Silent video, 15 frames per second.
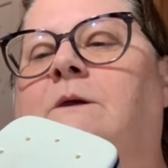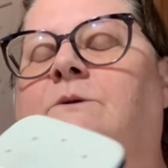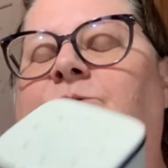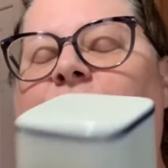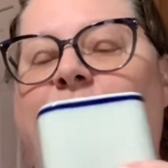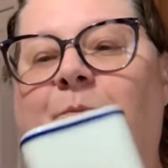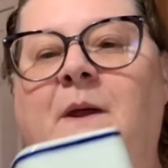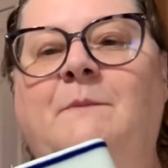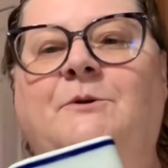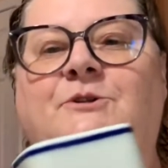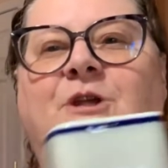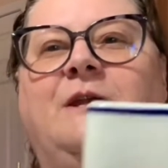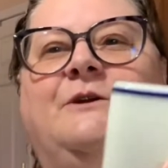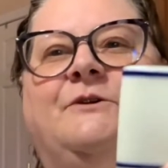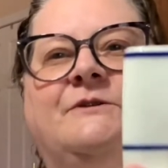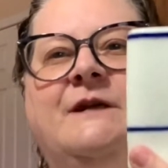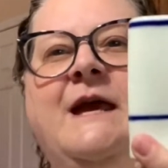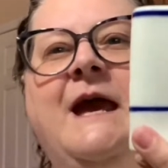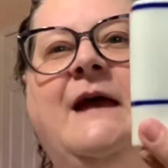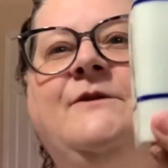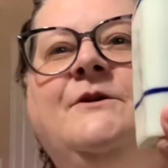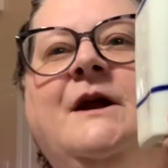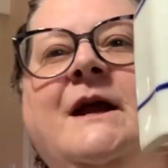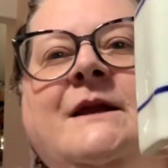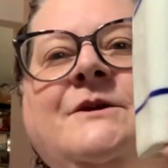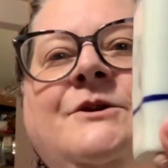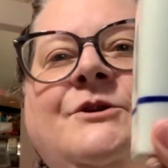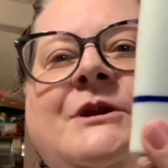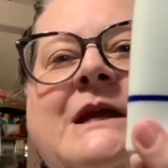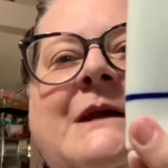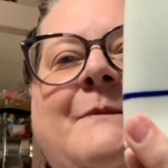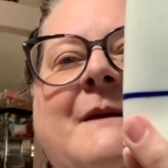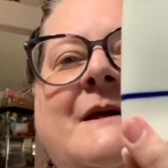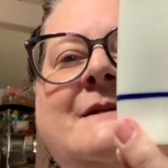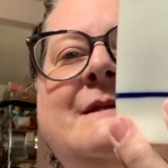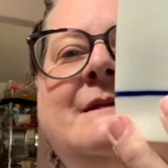and pepper shakers. And they're kind of unique because the